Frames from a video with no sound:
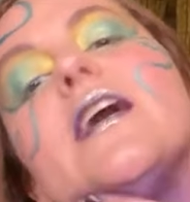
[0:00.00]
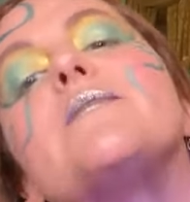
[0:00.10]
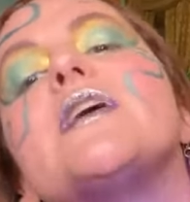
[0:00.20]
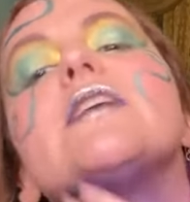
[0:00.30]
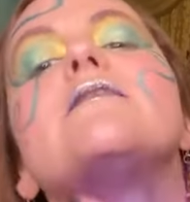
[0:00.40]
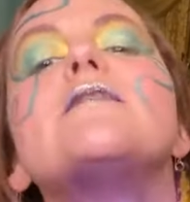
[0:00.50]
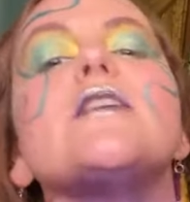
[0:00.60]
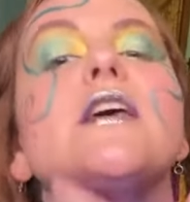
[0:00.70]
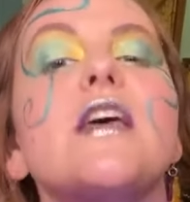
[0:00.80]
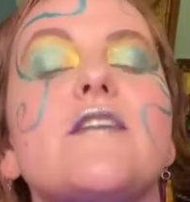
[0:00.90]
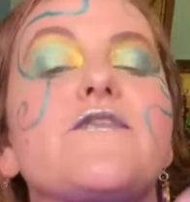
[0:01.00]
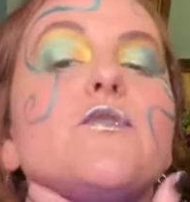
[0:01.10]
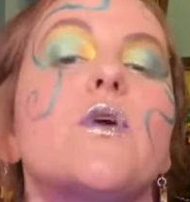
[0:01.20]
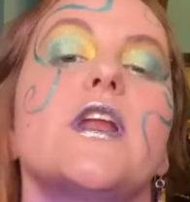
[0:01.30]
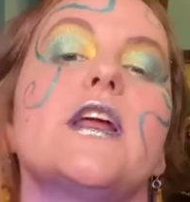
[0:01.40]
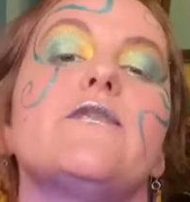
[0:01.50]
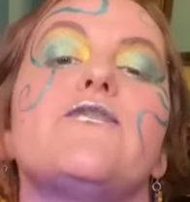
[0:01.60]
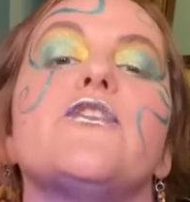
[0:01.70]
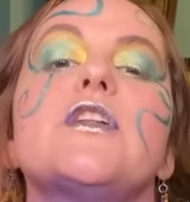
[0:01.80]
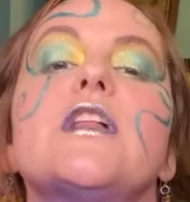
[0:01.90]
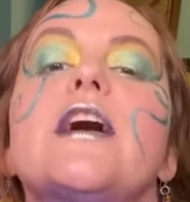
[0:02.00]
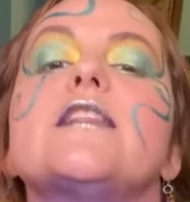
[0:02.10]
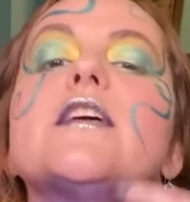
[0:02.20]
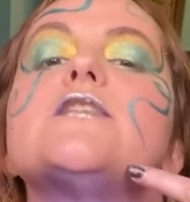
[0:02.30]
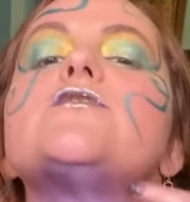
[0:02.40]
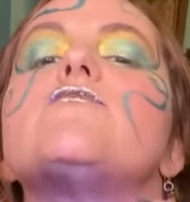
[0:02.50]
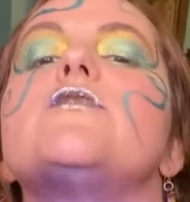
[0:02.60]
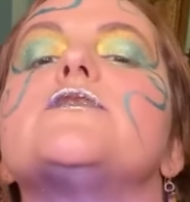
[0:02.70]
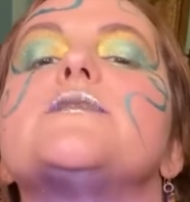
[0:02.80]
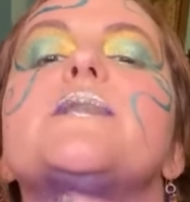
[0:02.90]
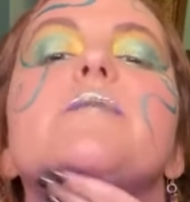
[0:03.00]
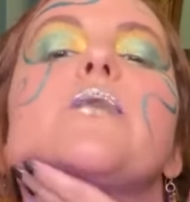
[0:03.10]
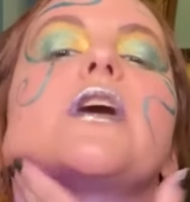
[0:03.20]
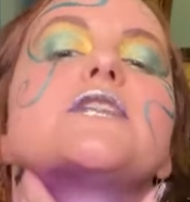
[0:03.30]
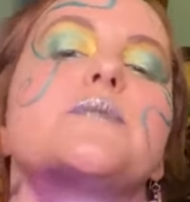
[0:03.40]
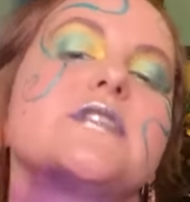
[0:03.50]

I mean, if you wanted it fully like this, you'd use a big brush,